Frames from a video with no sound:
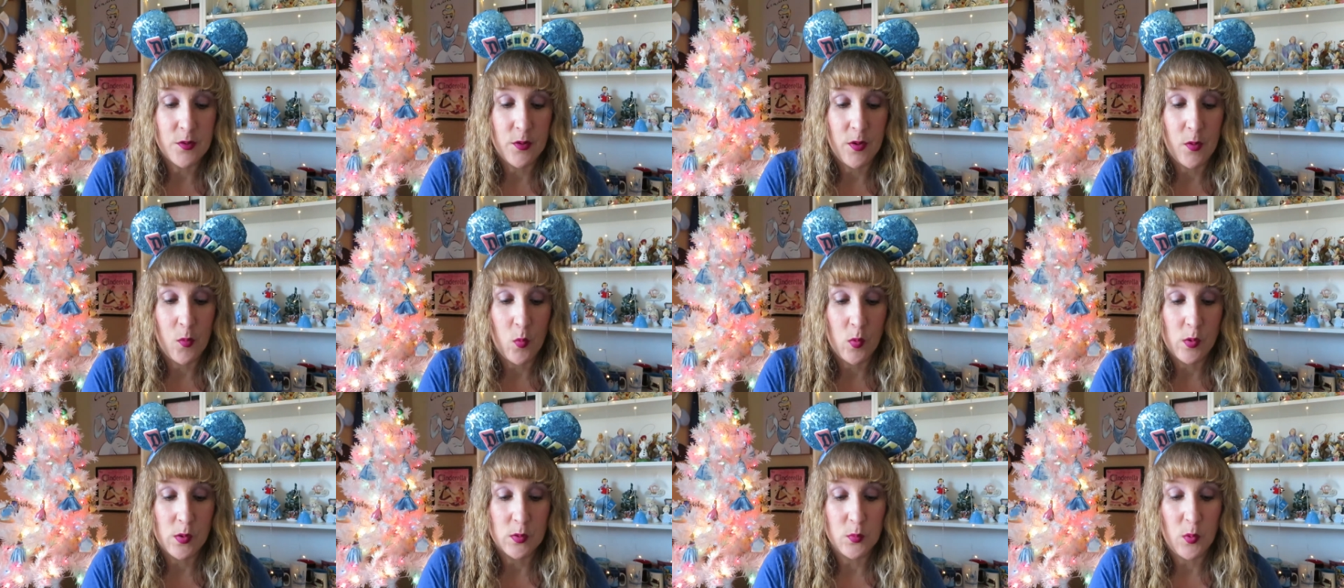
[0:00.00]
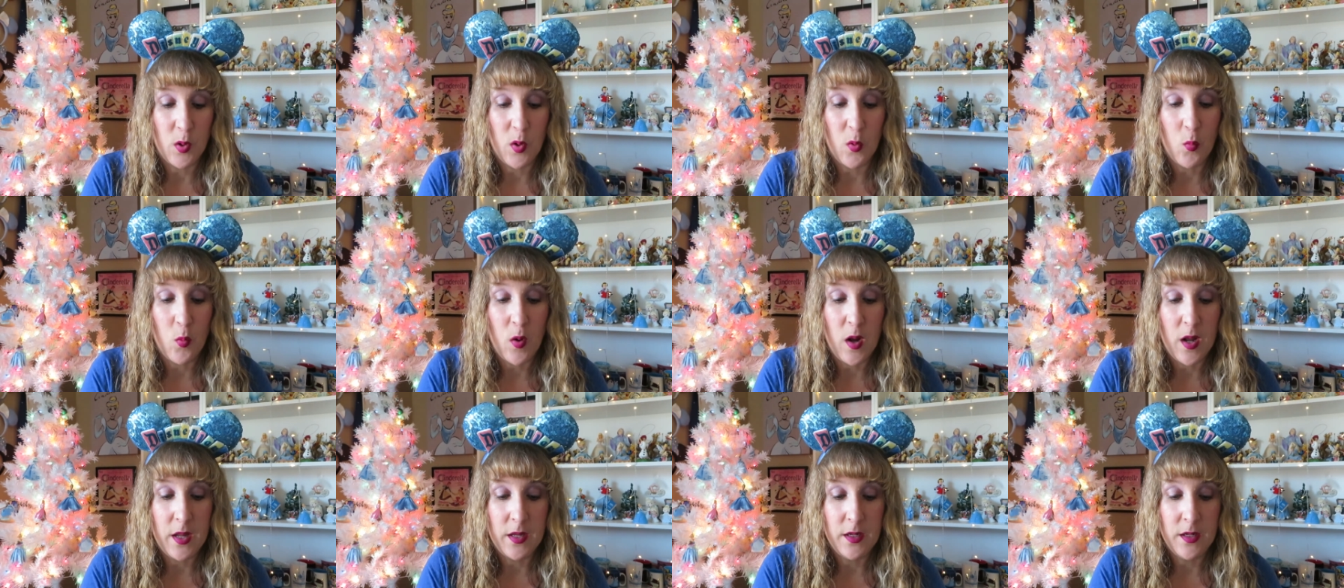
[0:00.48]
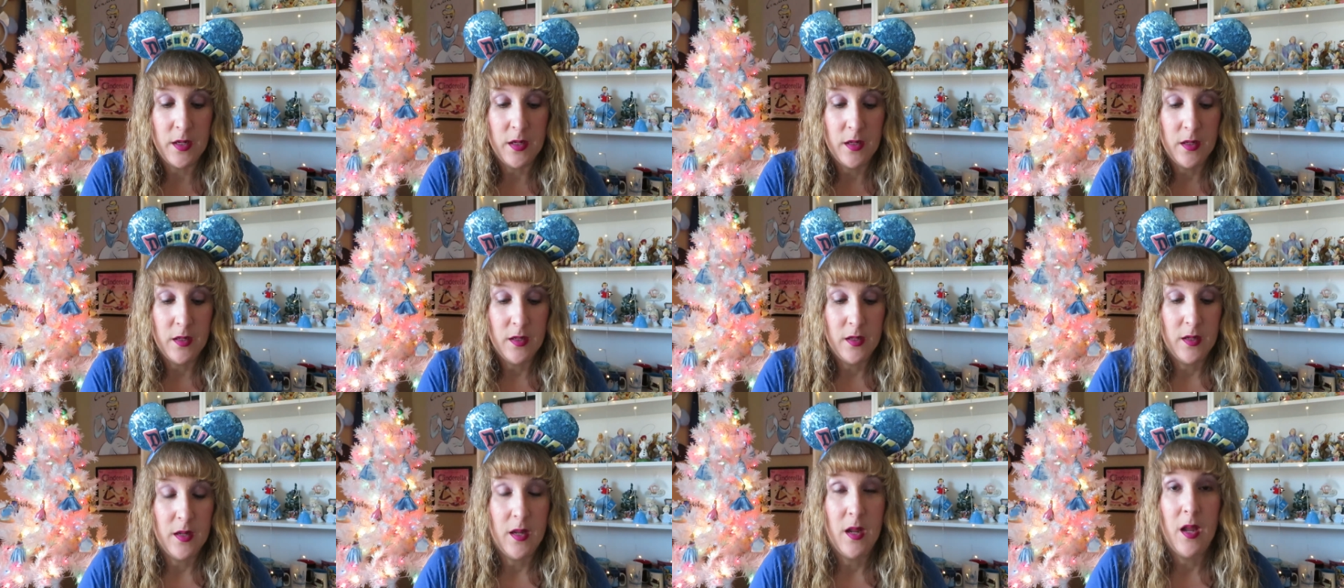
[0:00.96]
during World War One,
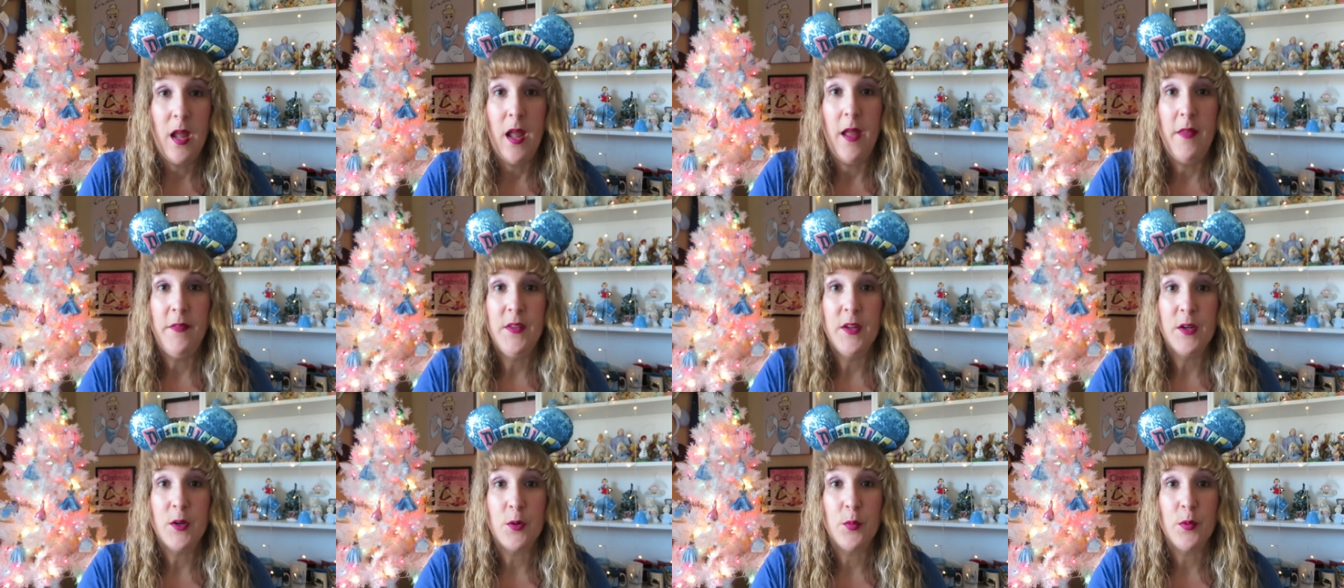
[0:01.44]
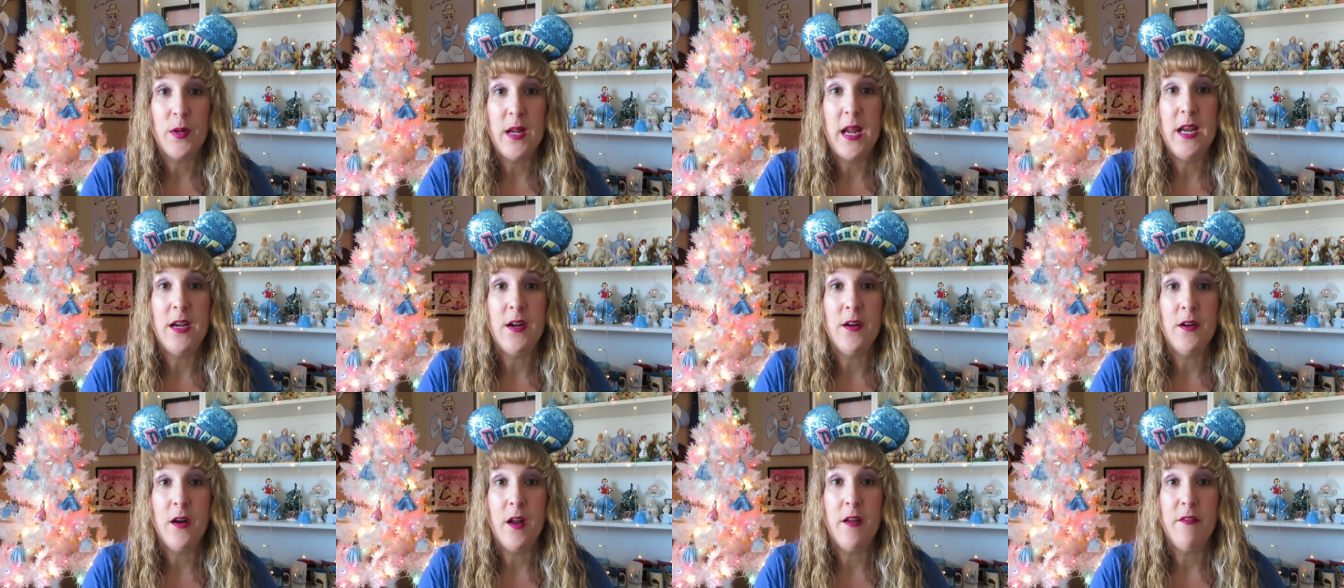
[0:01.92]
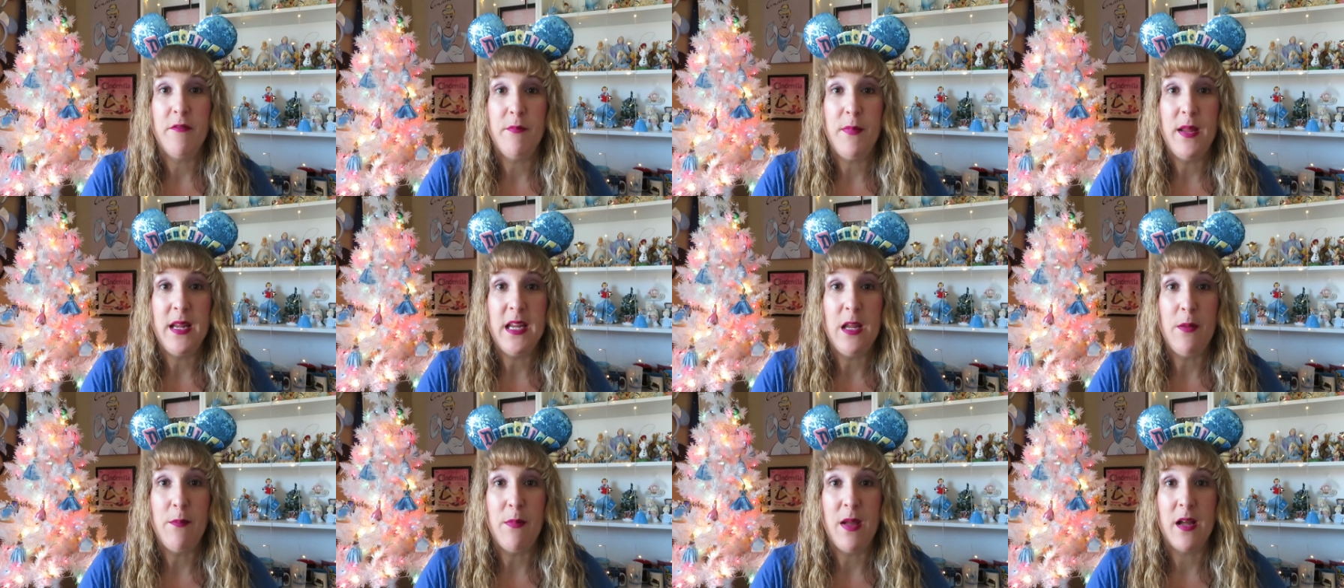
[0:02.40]
and the creator of Mickey